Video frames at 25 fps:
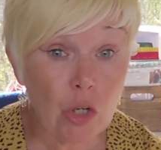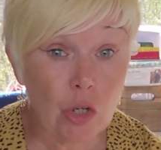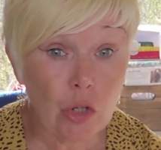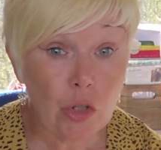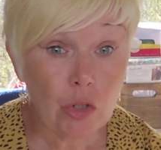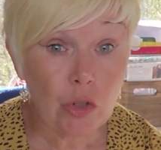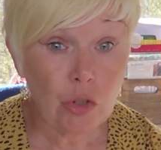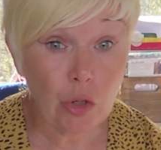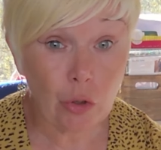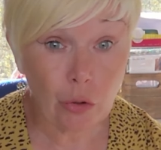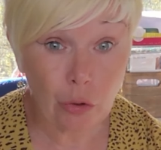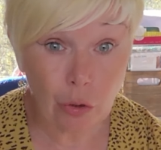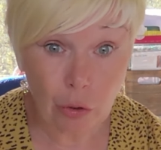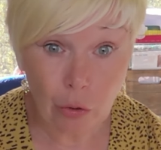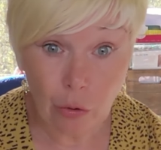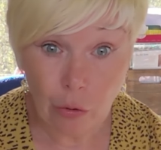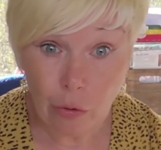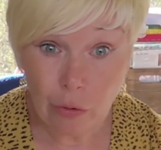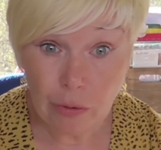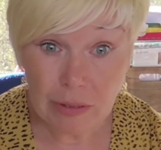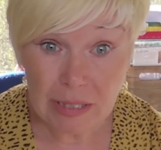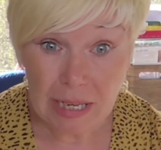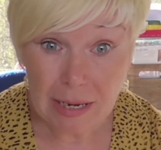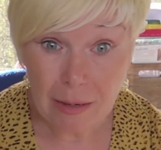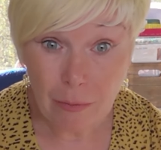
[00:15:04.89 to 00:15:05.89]
So the
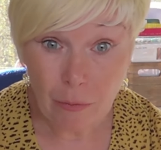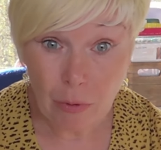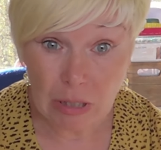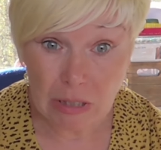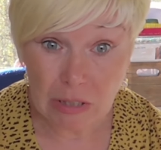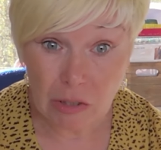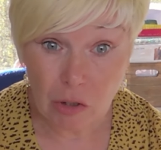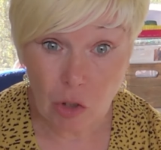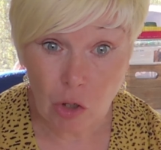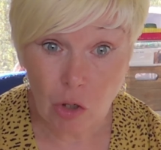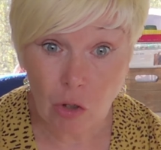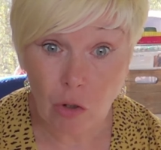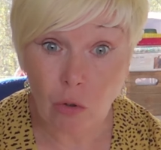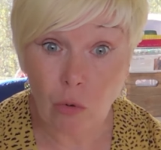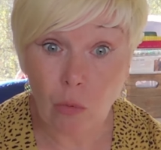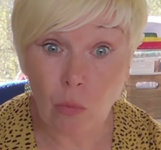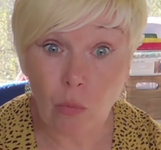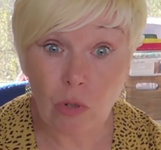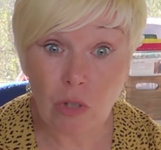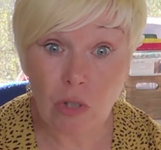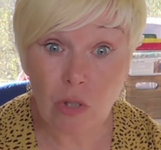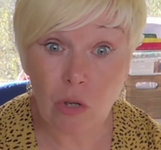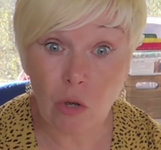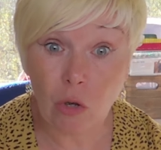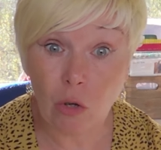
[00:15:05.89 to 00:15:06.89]
cruise I went on
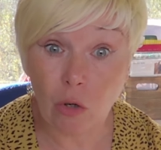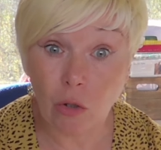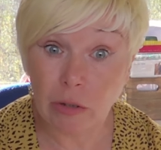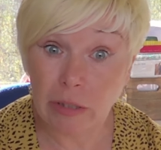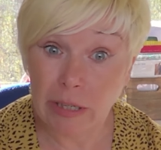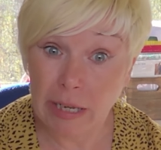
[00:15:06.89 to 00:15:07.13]
was called